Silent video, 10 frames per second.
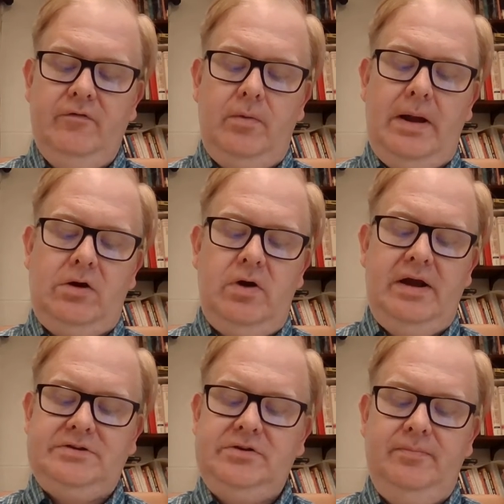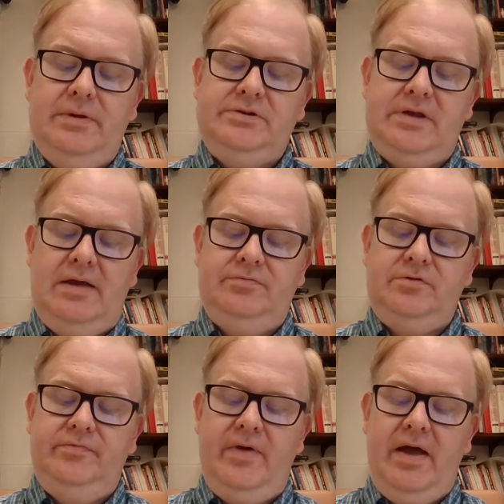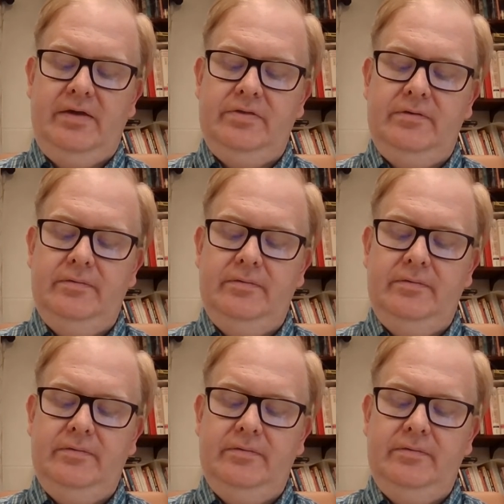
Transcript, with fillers: For by grace you have been saved through faith,